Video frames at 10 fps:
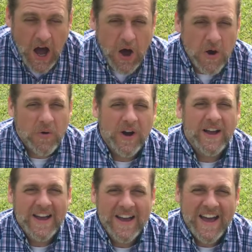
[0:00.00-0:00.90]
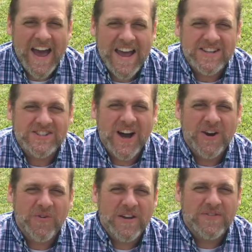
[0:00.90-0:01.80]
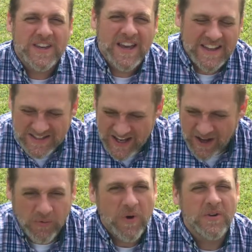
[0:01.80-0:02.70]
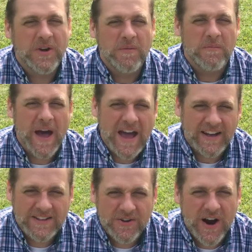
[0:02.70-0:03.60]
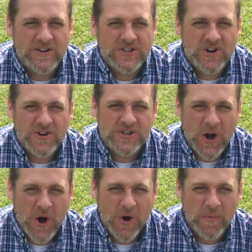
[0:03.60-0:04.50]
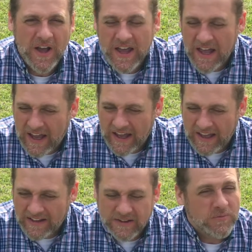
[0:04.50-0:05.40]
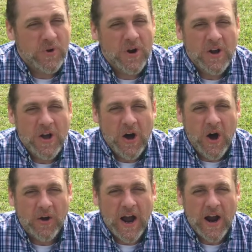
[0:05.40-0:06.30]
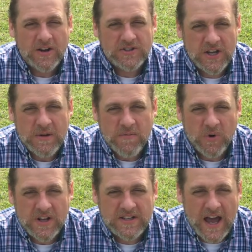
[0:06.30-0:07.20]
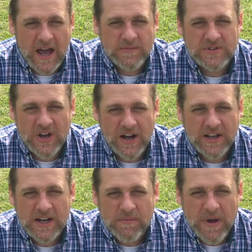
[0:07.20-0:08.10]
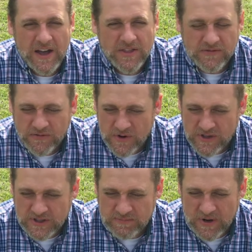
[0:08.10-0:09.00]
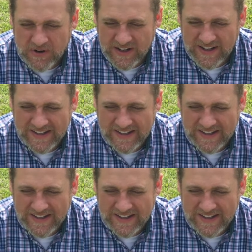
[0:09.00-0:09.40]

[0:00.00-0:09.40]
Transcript: Oh. Hey, Shockwave kids, welcome back to our church at home. Uh, we're on our Sunday morning times talking about the fruit of the Spirit.